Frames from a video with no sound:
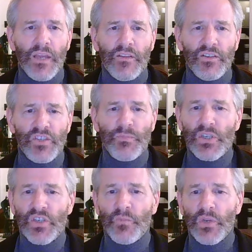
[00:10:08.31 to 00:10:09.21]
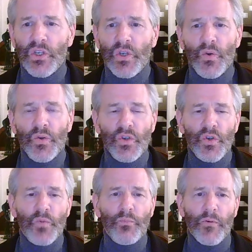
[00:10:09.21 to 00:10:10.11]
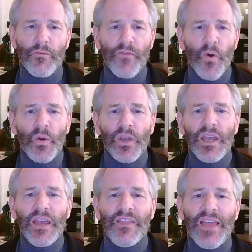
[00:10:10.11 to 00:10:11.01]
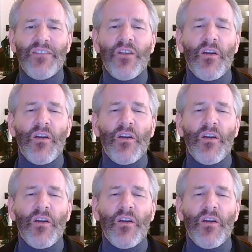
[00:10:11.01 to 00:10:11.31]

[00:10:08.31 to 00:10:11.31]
This is a position we do to provoke that